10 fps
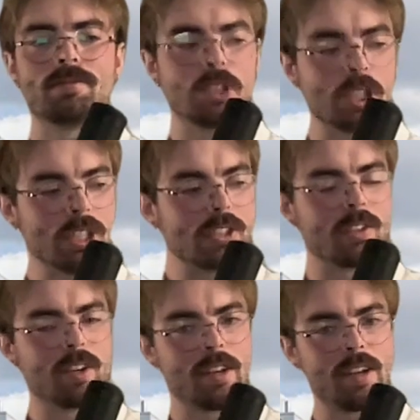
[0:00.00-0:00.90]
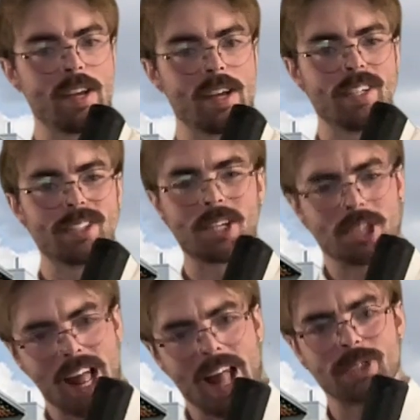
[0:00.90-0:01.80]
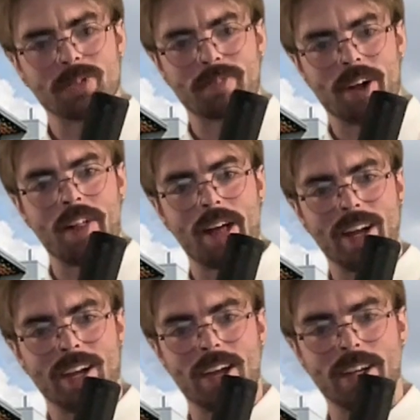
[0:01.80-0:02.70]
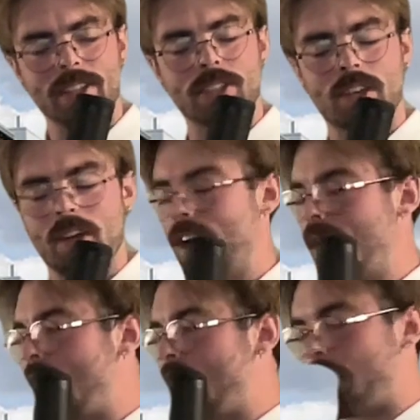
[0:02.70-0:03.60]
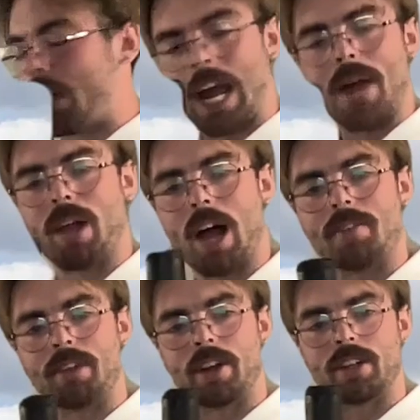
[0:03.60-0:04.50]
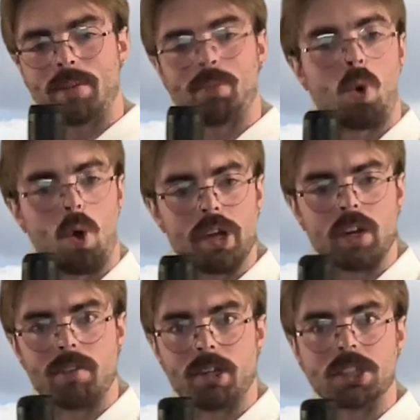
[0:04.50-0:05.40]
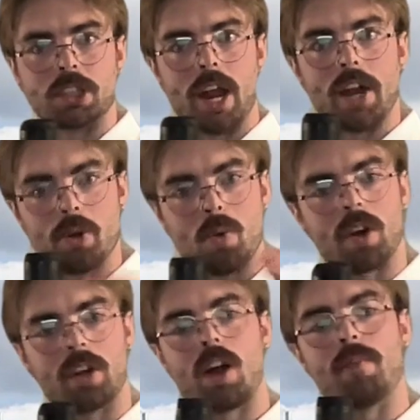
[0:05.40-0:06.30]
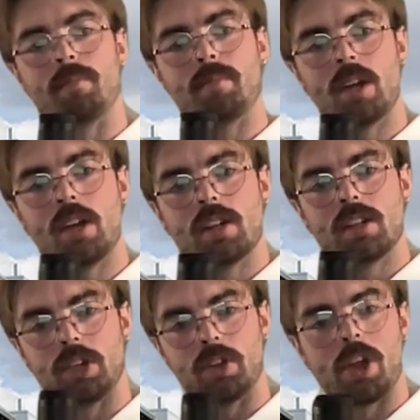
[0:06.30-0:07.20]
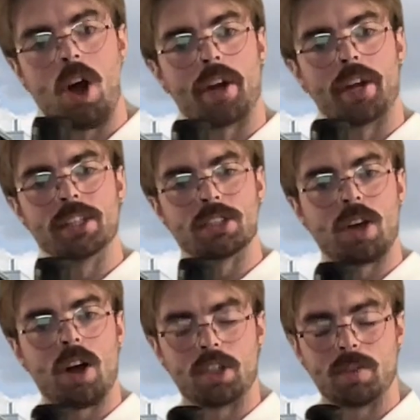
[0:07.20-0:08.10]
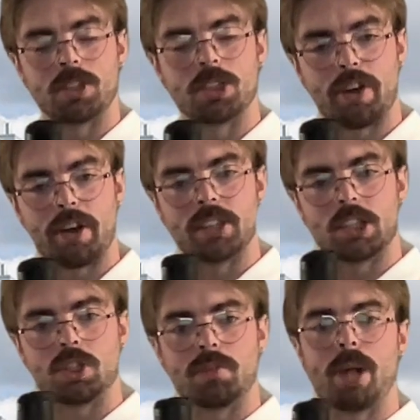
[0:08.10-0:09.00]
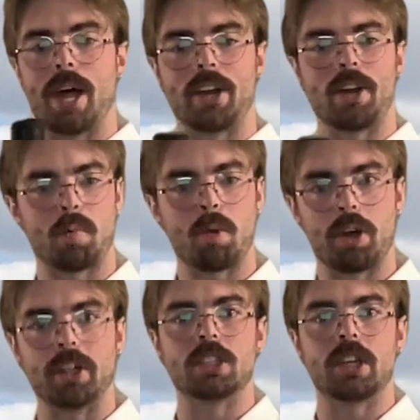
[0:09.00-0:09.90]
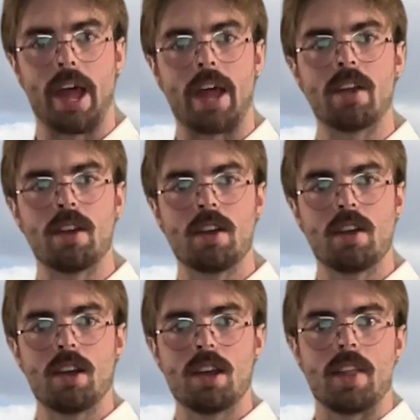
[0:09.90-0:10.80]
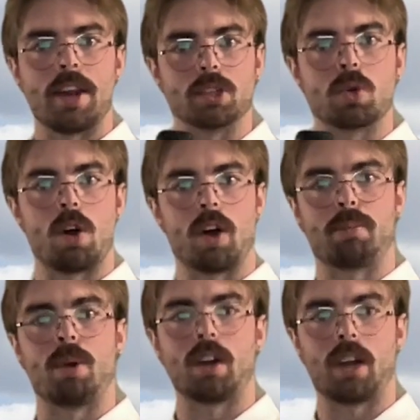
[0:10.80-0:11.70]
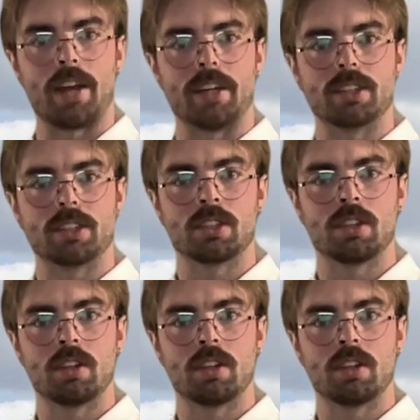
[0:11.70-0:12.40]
Jeez, such a handsome fellow that guy is. But I am live here at Macquarie University, and I do want to come to you, the audience, and talk to you about a serious issue plaguing our communities today, and that is chronic bronchitis.